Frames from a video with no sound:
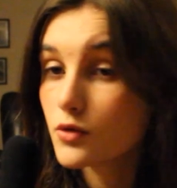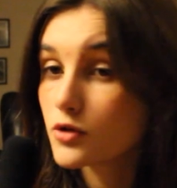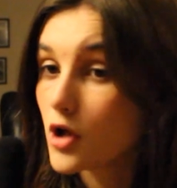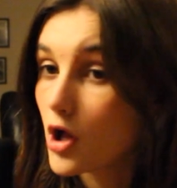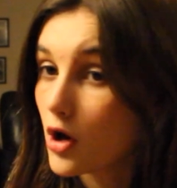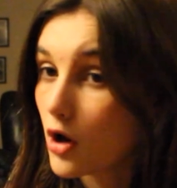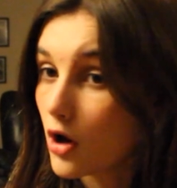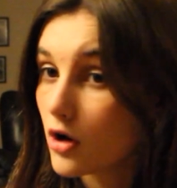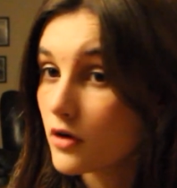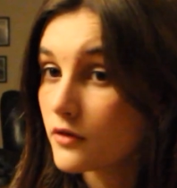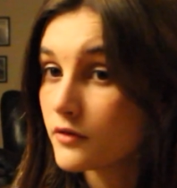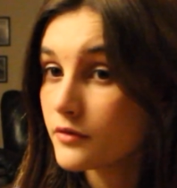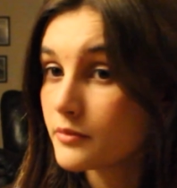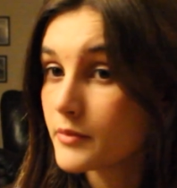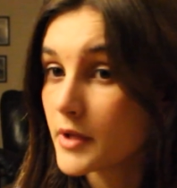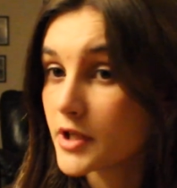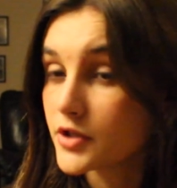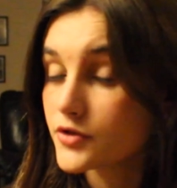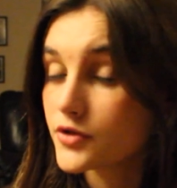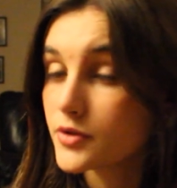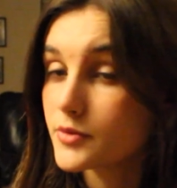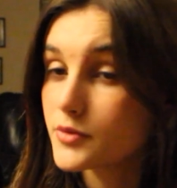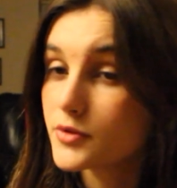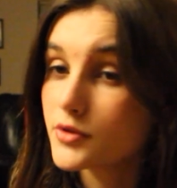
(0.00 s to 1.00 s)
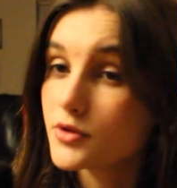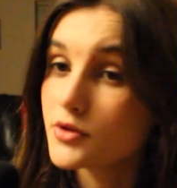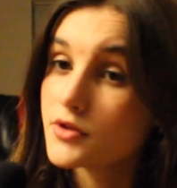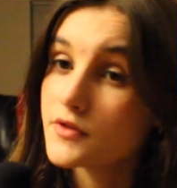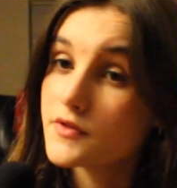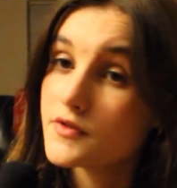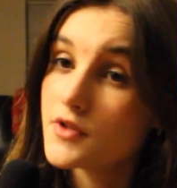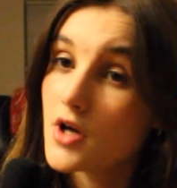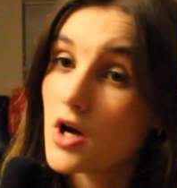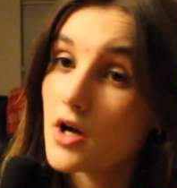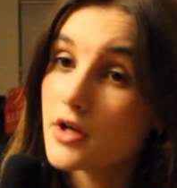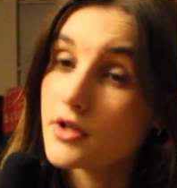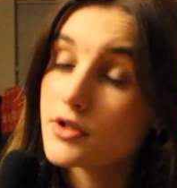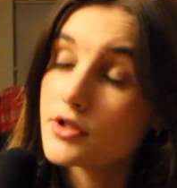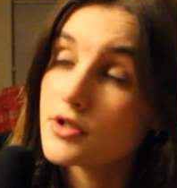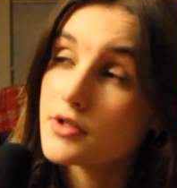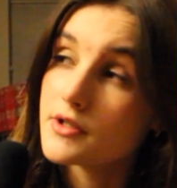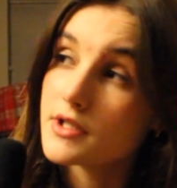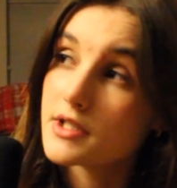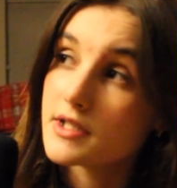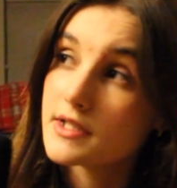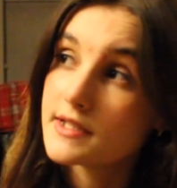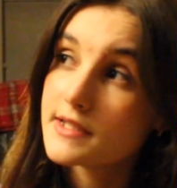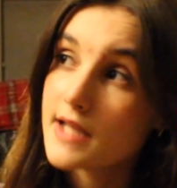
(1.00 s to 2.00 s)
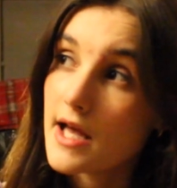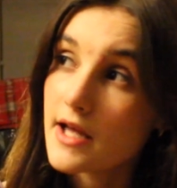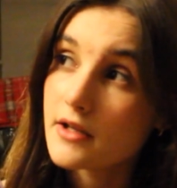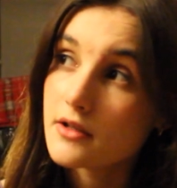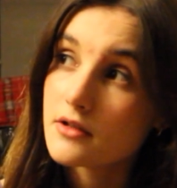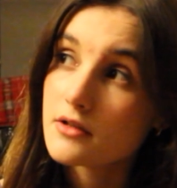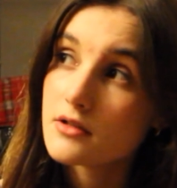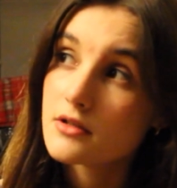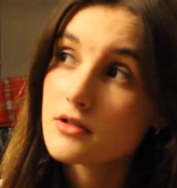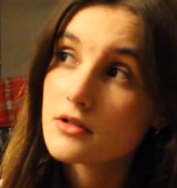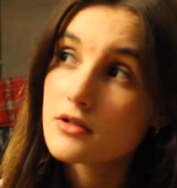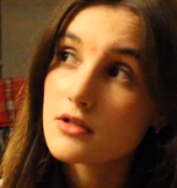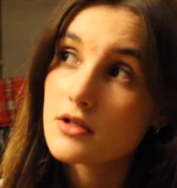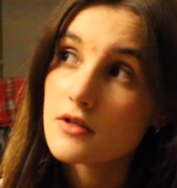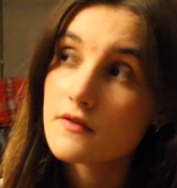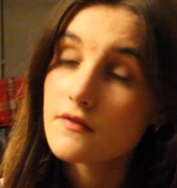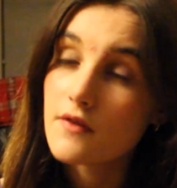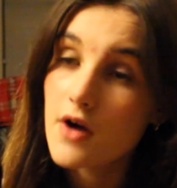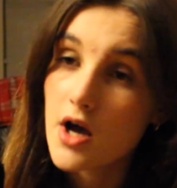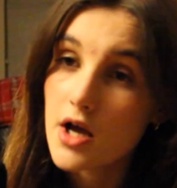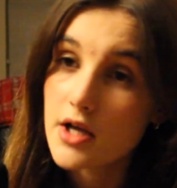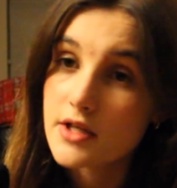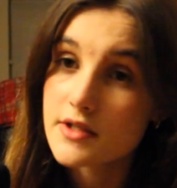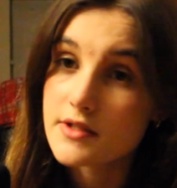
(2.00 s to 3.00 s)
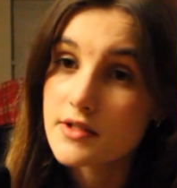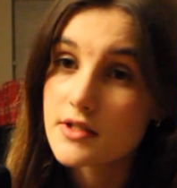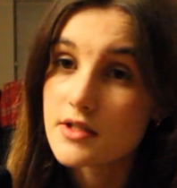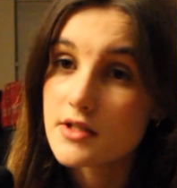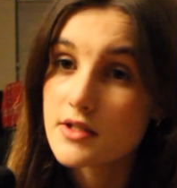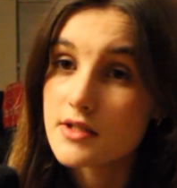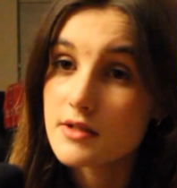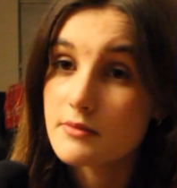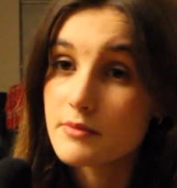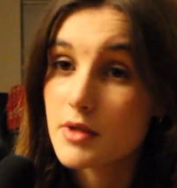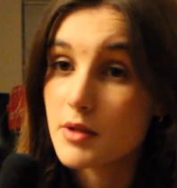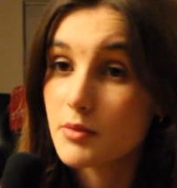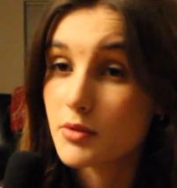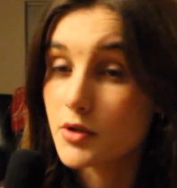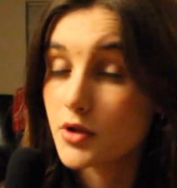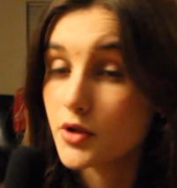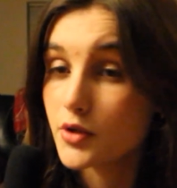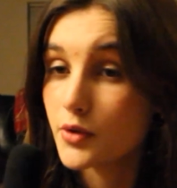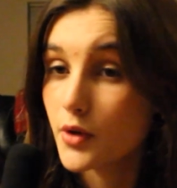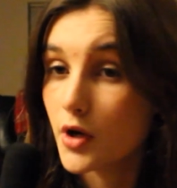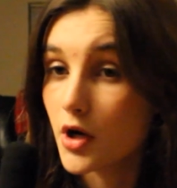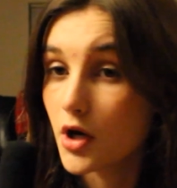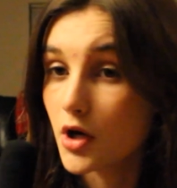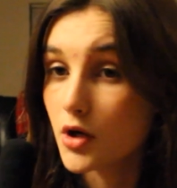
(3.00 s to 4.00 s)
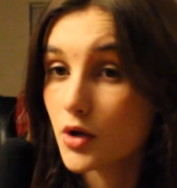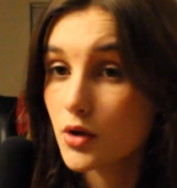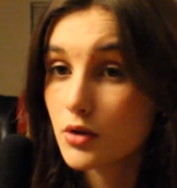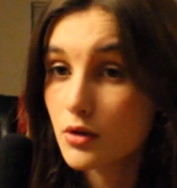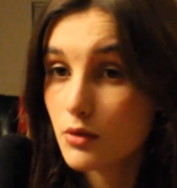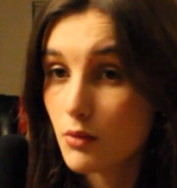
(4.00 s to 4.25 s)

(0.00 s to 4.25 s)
A lot of mainstream schools have started using SEND advisors and people who are